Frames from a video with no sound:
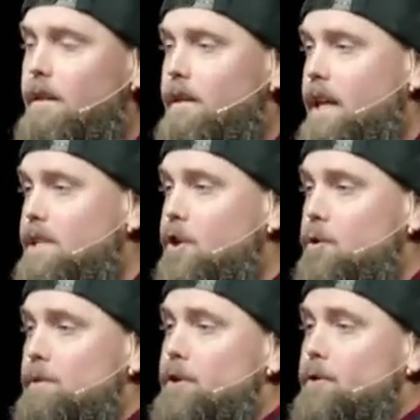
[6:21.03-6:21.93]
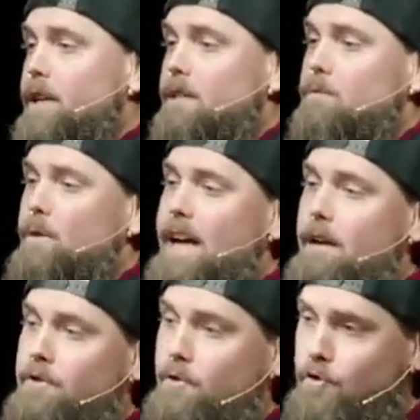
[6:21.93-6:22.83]
That's hermeneutics. We have
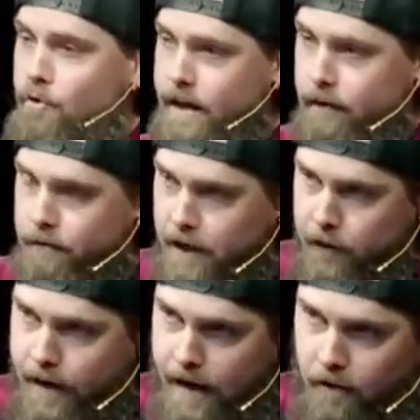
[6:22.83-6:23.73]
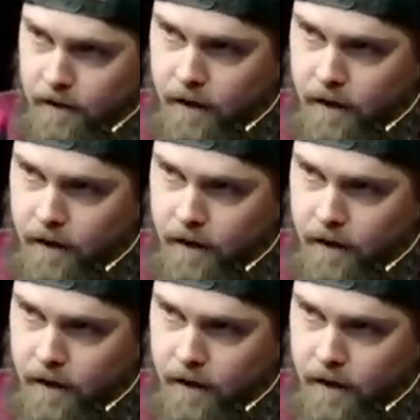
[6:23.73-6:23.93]
to try to figure out